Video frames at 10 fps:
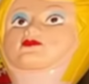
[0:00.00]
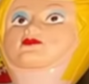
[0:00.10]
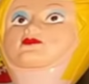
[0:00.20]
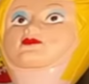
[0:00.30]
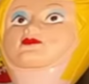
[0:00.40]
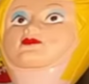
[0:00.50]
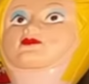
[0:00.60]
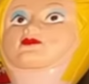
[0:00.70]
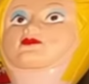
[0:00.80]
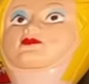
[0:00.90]

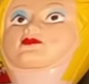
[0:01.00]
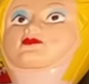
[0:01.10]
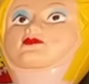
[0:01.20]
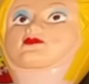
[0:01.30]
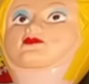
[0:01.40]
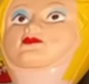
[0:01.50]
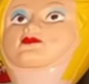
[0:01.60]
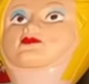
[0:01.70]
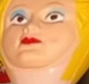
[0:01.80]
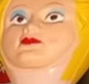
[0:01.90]

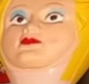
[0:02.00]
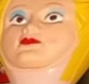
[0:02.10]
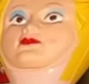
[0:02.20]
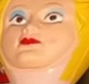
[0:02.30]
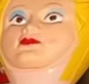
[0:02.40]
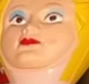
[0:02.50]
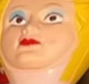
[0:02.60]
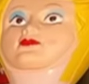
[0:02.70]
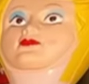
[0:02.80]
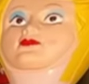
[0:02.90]

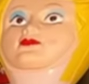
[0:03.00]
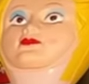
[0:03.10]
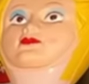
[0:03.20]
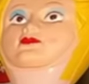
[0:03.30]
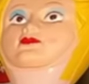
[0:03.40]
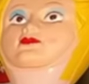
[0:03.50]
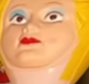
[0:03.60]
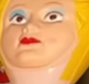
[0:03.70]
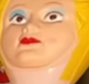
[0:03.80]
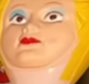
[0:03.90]

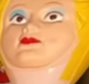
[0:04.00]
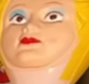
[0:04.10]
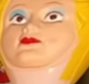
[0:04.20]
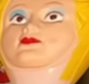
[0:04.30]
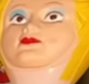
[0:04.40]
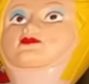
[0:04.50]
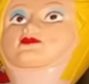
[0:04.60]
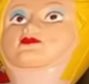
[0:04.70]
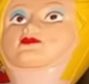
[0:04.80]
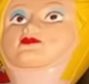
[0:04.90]

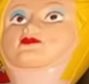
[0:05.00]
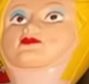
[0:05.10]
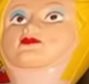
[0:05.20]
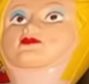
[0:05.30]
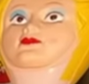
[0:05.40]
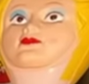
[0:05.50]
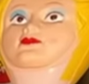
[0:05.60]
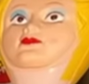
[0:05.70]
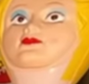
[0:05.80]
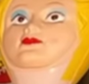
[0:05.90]

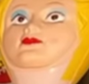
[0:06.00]
(not speaking)